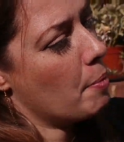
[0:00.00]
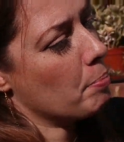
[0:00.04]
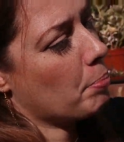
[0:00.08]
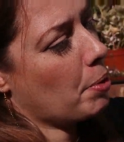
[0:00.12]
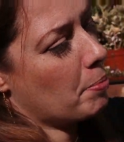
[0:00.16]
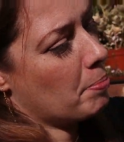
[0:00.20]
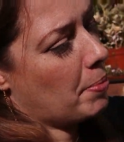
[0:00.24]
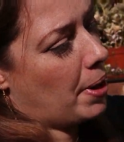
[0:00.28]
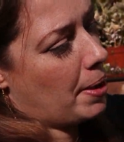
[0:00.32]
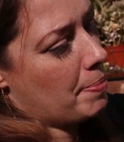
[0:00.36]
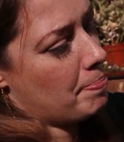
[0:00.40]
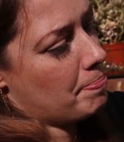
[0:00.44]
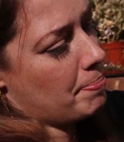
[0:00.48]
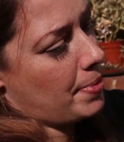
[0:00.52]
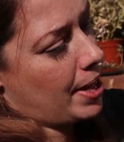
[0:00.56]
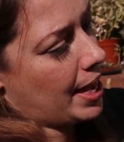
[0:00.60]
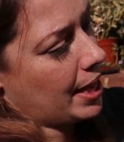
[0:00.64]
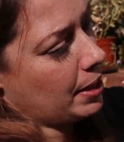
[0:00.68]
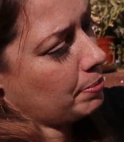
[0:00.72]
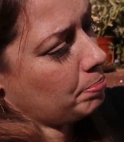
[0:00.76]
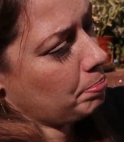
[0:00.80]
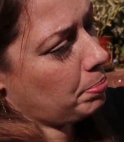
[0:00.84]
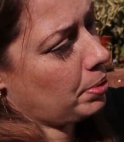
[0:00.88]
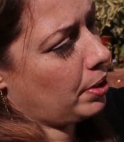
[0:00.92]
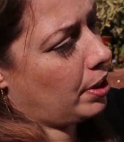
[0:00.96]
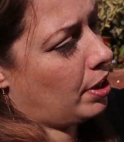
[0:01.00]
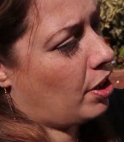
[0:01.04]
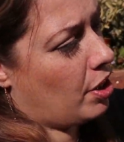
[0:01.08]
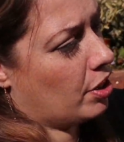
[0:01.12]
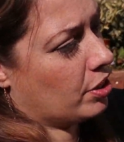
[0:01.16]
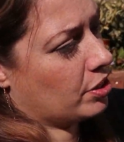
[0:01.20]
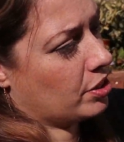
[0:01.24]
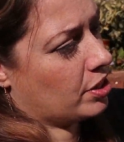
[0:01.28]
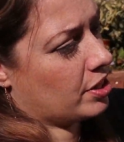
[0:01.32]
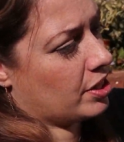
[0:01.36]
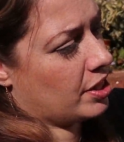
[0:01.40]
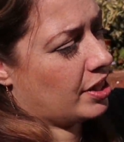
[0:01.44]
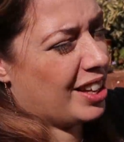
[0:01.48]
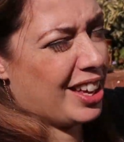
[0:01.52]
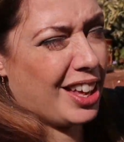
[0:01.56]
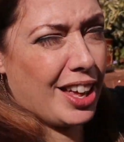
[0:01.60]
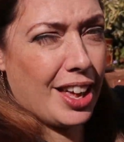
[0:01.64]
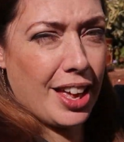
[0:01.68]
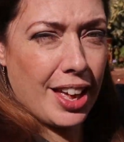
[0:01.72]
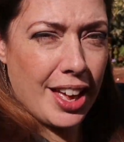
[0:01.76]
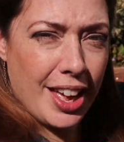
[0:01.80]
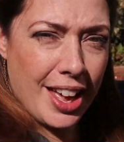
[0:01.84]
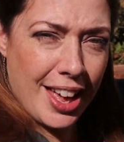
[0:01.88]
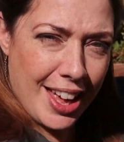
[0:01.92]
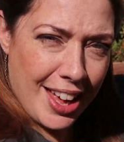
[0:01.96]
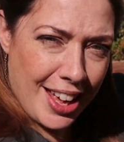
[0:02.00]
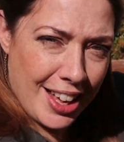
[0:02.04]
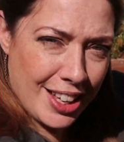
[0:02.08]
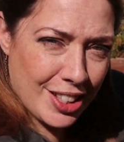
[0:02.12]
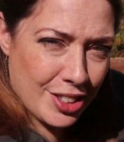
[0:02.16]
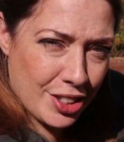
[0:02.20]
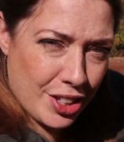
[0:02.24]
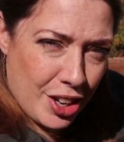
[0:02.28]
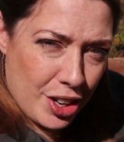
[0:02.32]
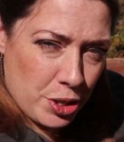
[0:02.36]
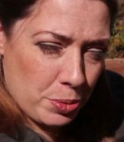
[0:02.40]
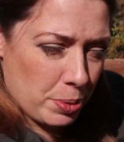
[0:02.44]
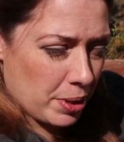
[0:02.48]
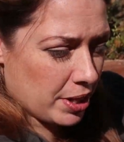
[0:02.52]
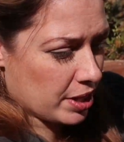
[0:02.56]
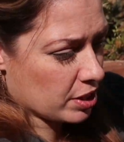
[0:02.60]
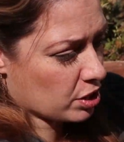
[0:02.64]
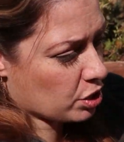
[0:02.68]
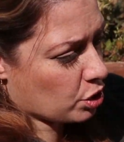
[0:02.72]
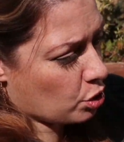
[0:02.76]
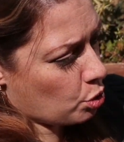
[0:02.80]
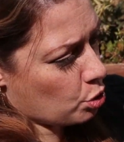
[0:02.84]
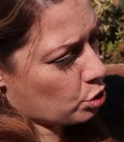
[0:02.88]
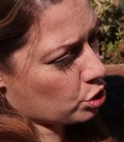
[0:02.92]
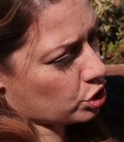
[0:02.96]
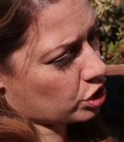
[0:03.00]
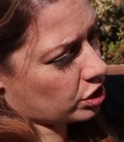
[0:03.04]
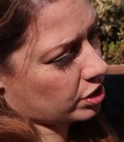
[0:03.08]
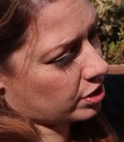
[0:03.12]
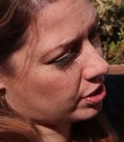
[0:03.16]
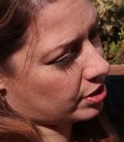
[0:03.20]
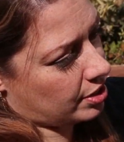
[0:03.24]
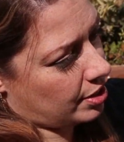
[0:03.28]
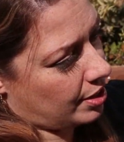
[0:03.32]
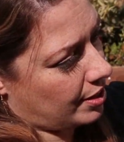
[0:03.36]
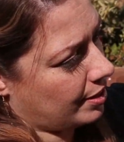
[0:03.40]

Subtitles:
But my main plant is going to be this gorgeous,